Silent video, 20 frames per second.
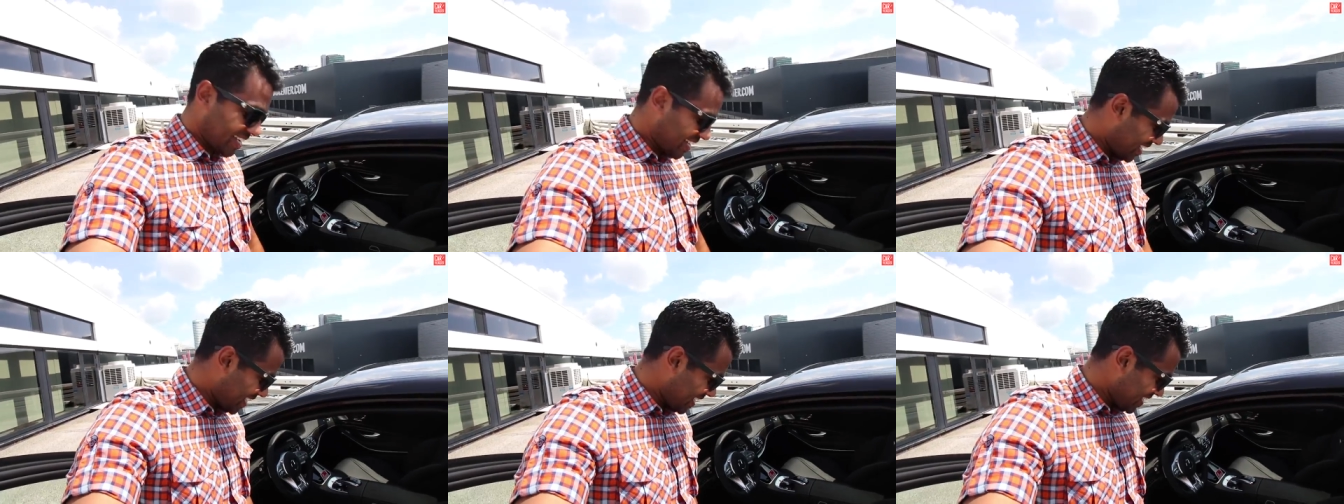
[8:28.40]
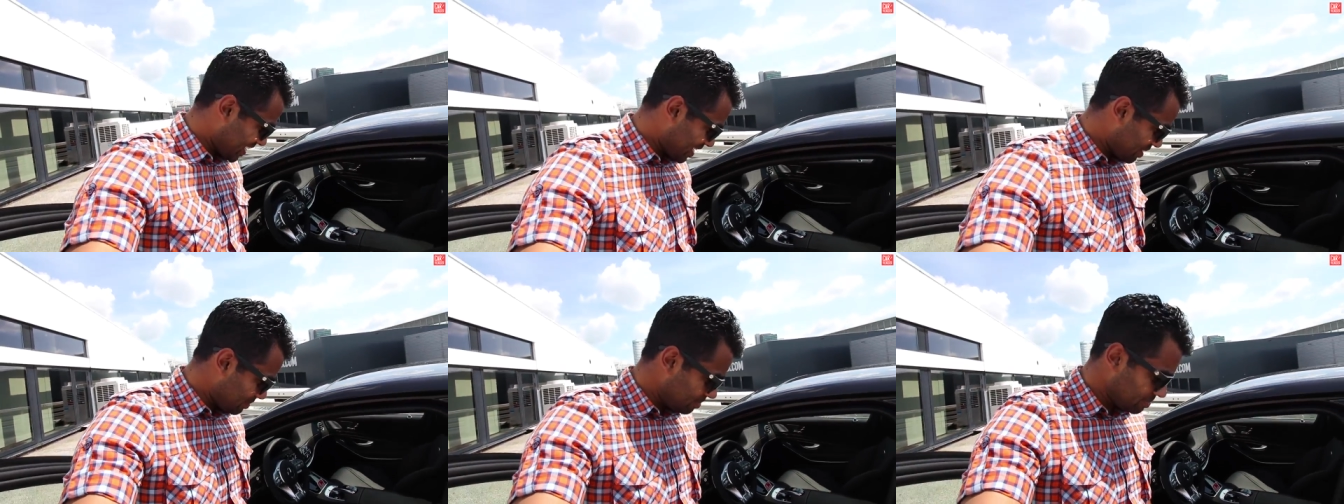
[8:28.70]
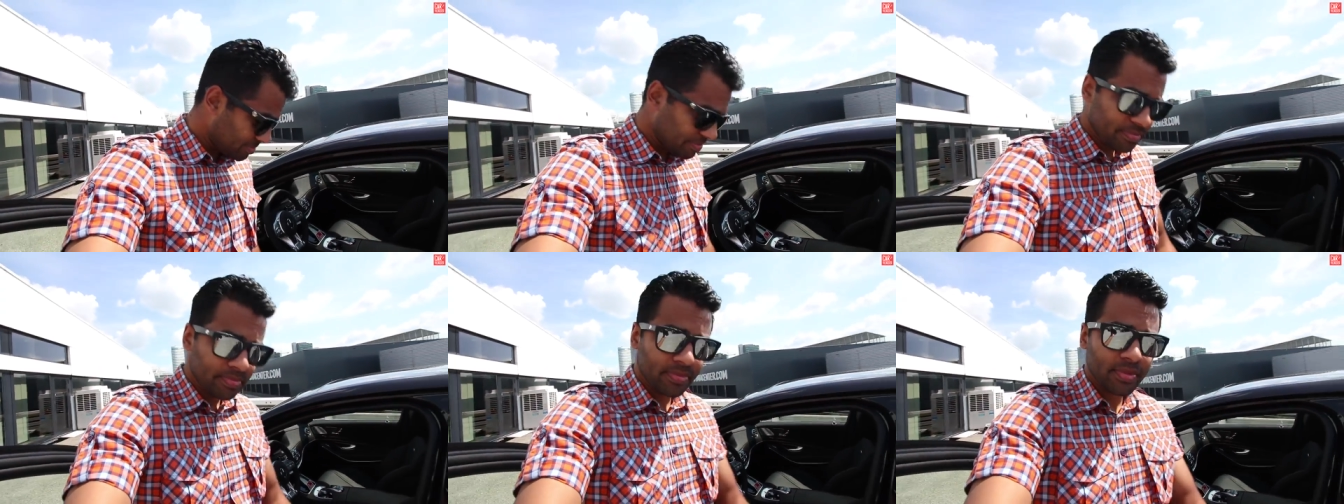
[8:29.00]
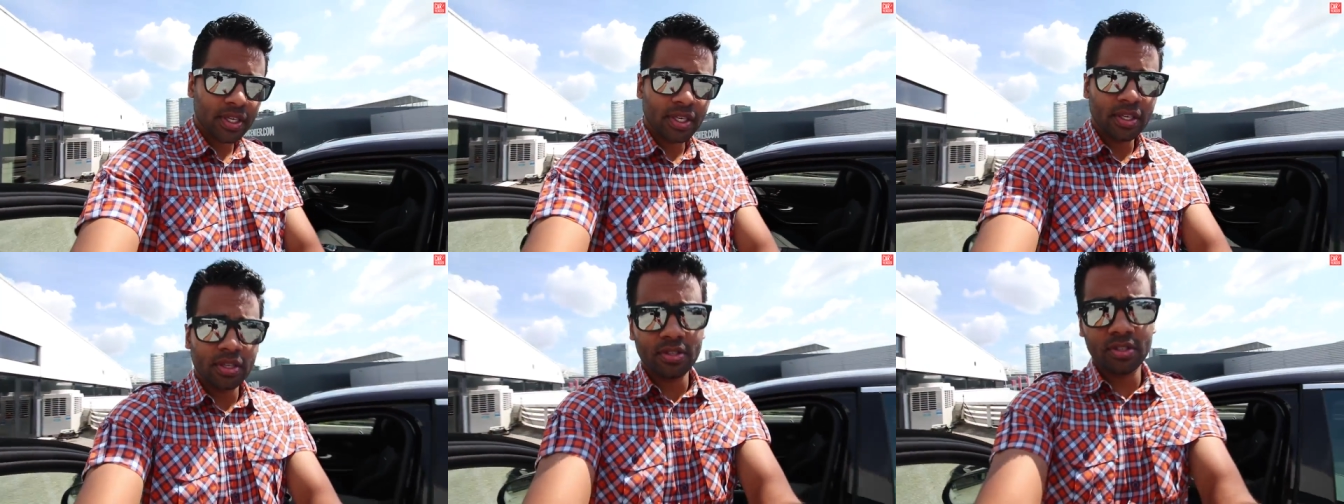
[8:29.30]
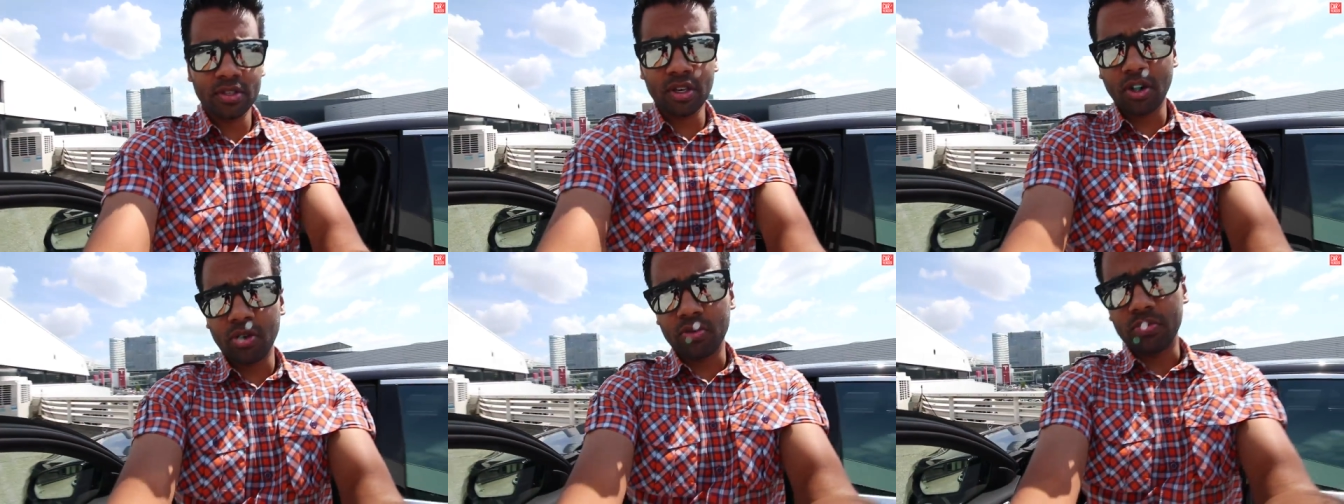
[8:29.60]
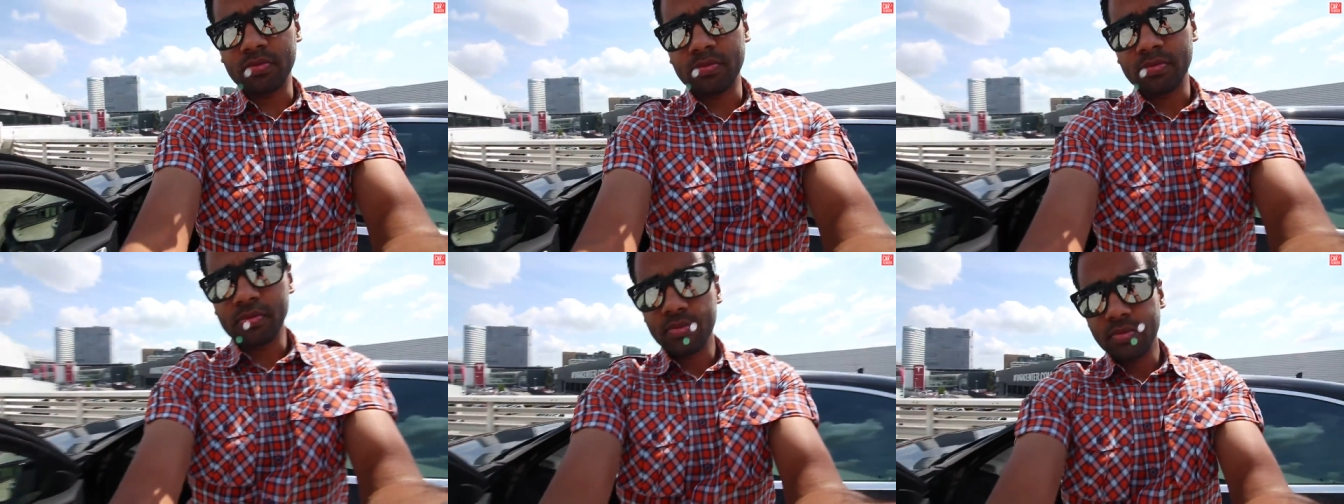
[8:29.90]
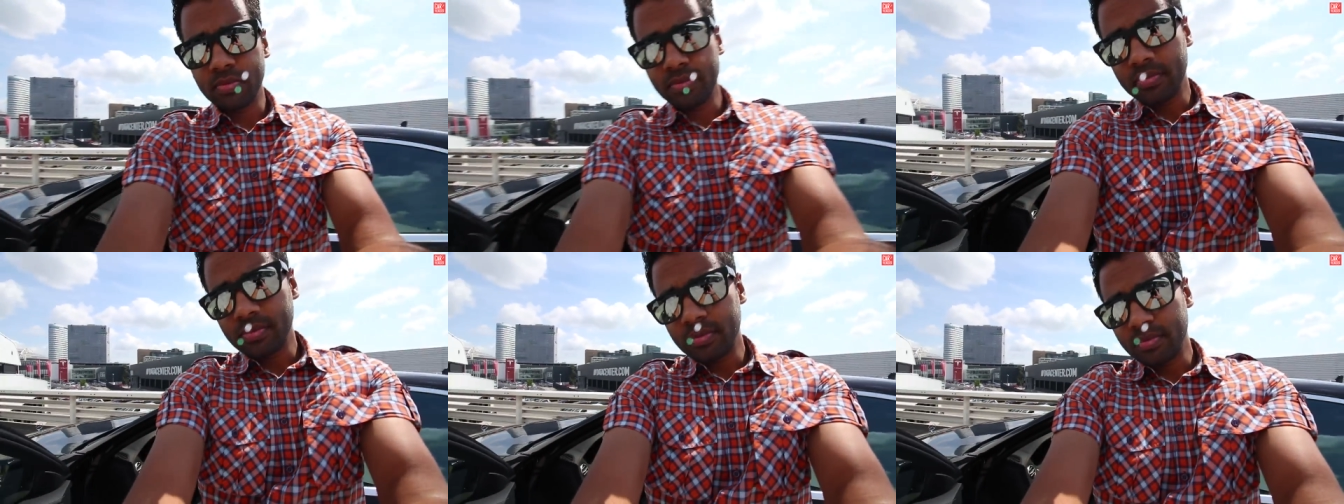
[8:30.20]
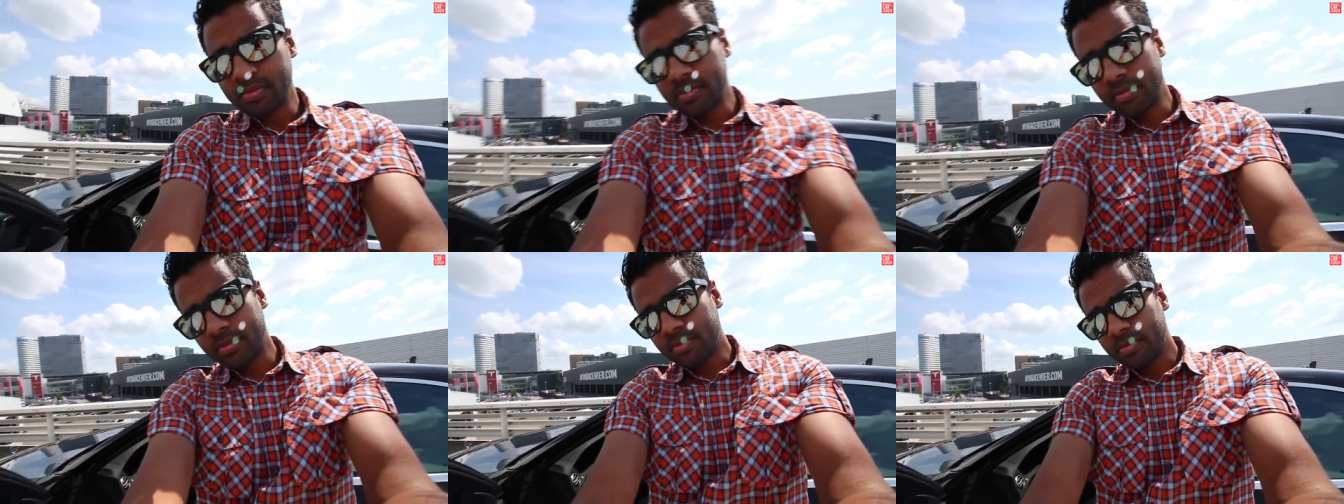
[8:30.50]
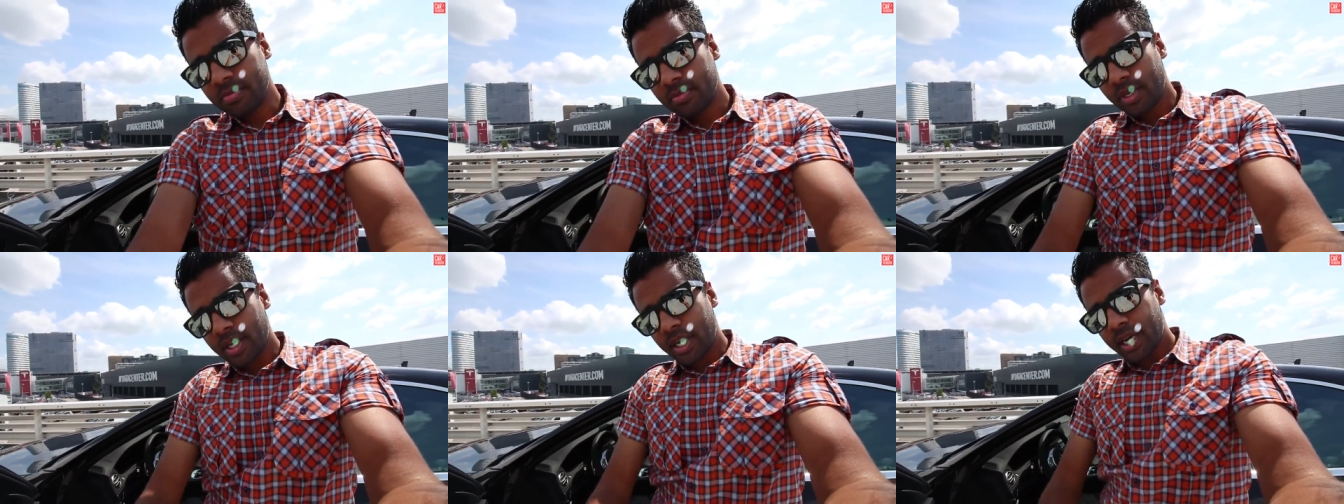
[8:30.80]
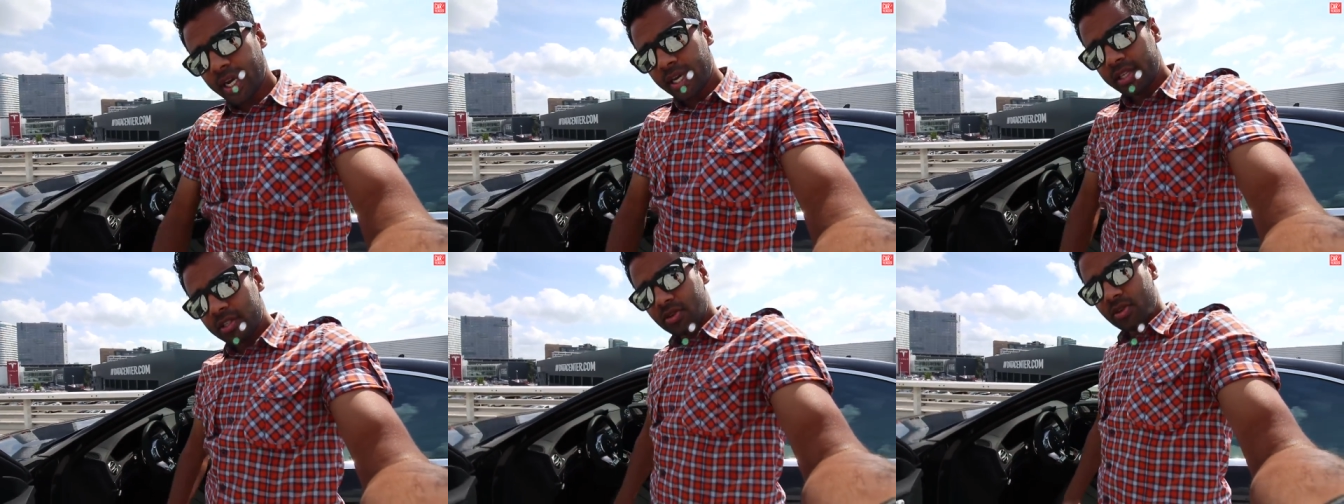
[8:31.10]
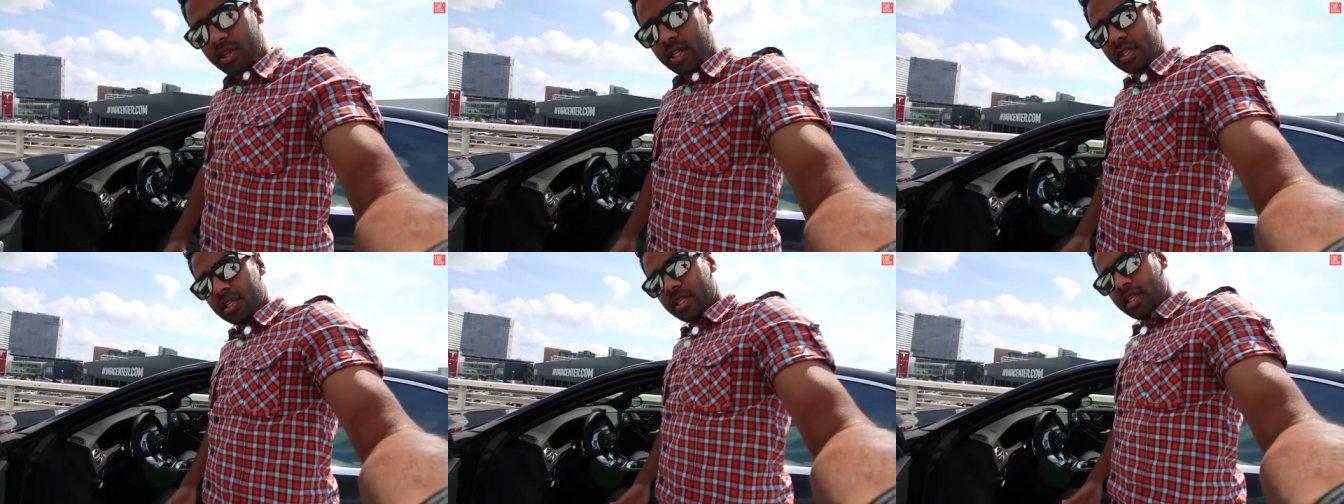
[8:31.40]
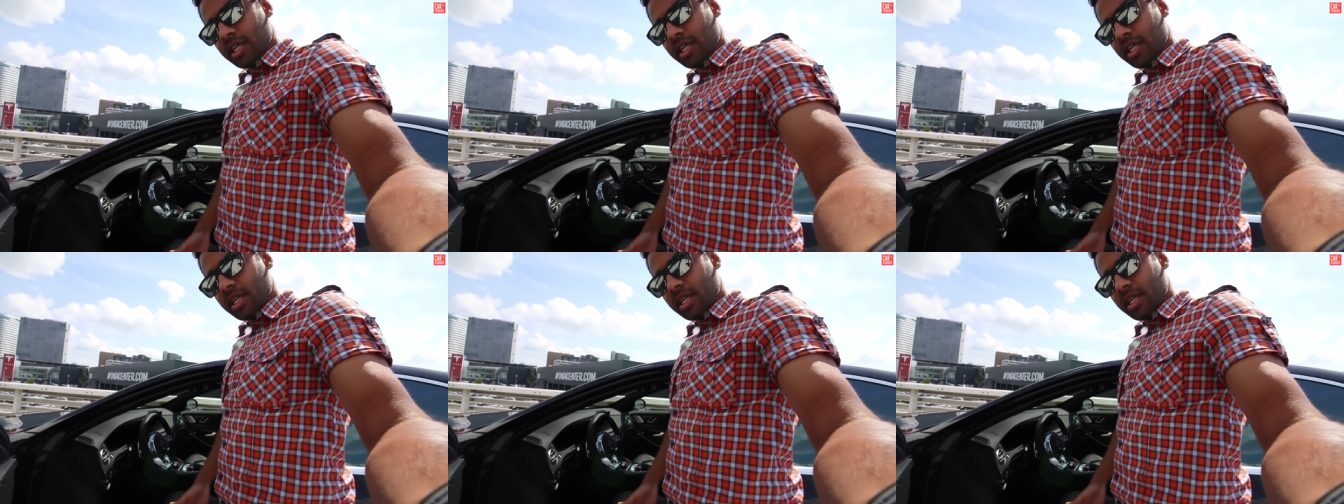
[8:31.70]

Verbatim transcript: I am. So, entering